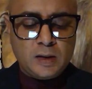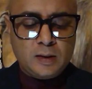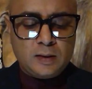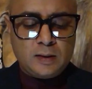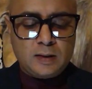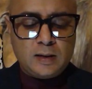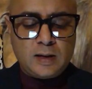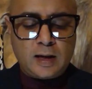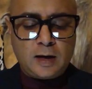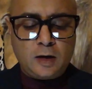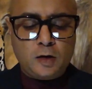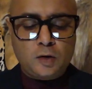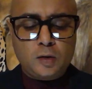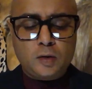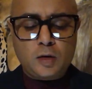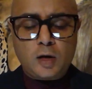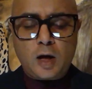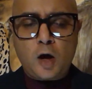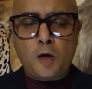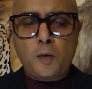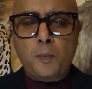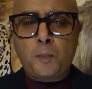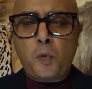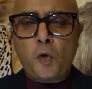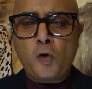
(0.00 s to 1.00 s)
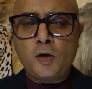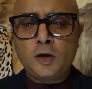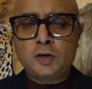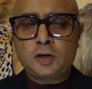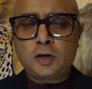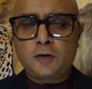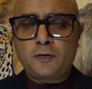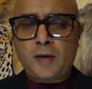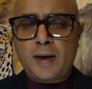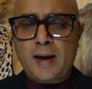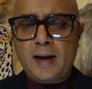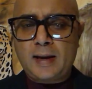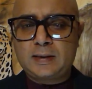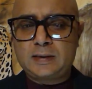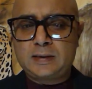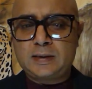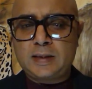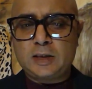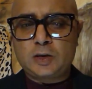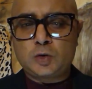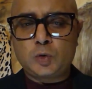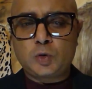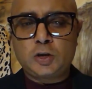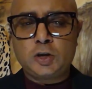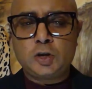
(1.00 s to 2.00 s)
Now, our points of
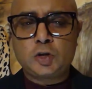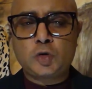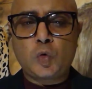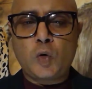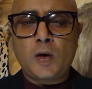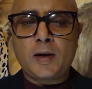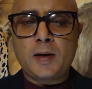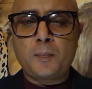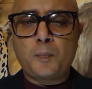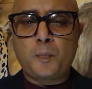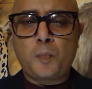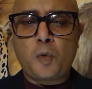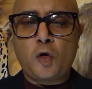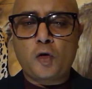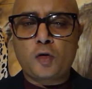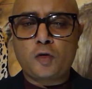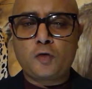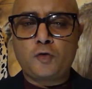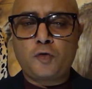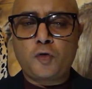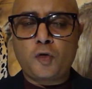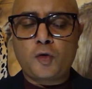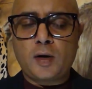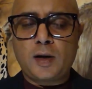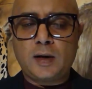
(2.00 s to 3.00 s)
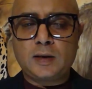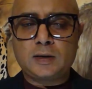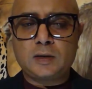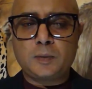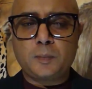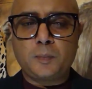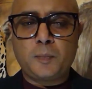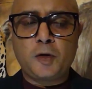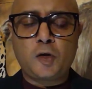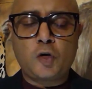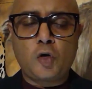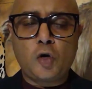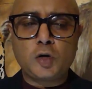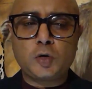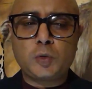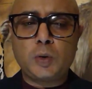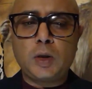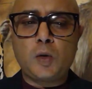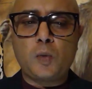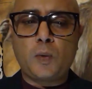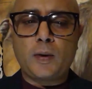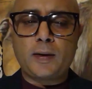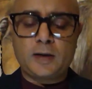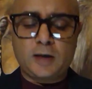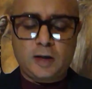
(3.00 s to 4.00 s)
access, which is quite important for us, because we
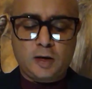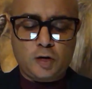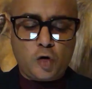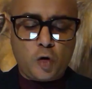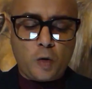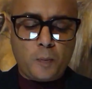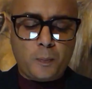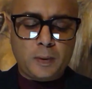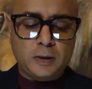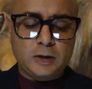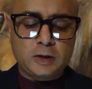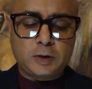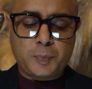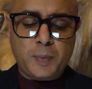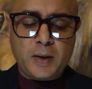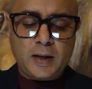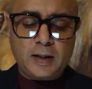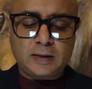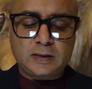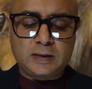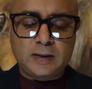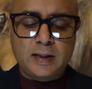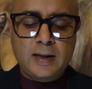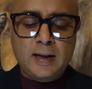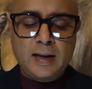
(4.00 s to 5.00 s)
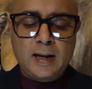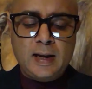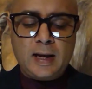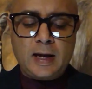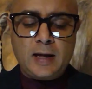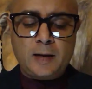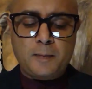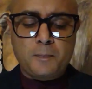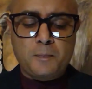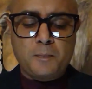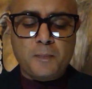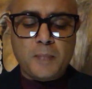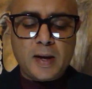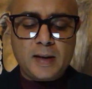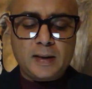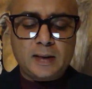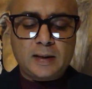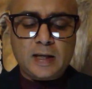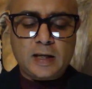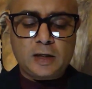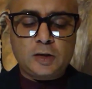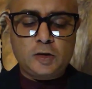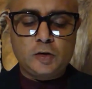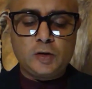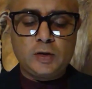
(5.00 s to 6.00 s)
wanted an open space, it meant
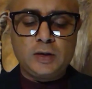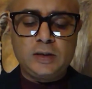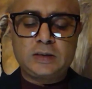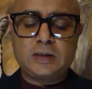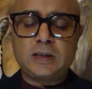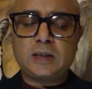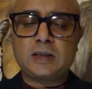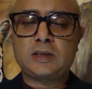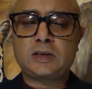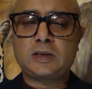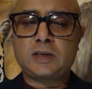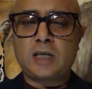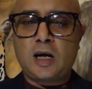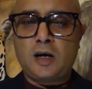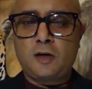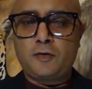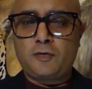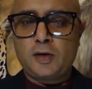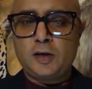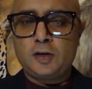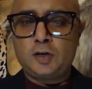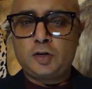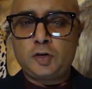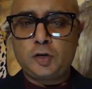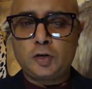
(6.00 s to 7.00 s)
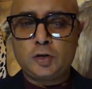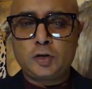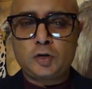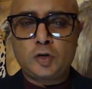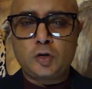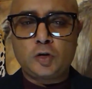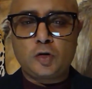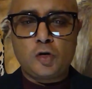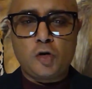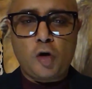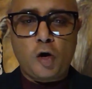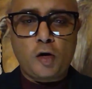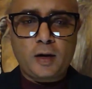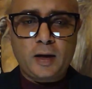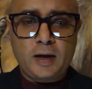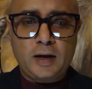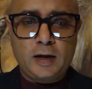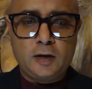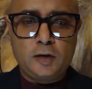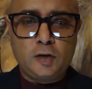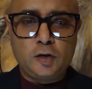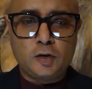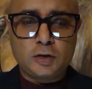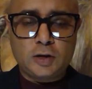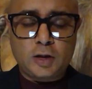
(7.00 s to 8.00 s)
that UNISA staff and students could log
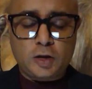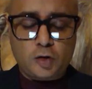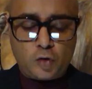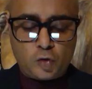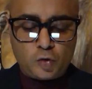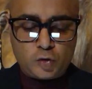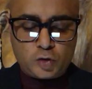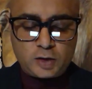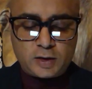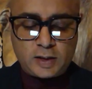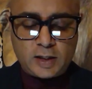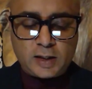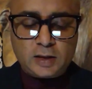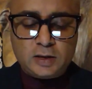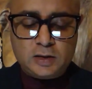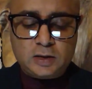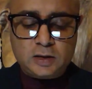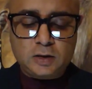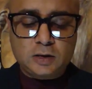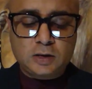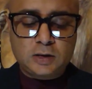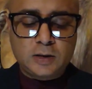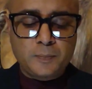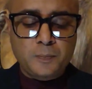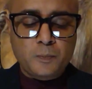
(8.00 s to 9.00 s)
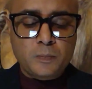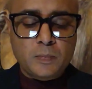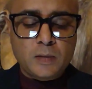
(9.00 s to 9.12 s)
in using their own credentials.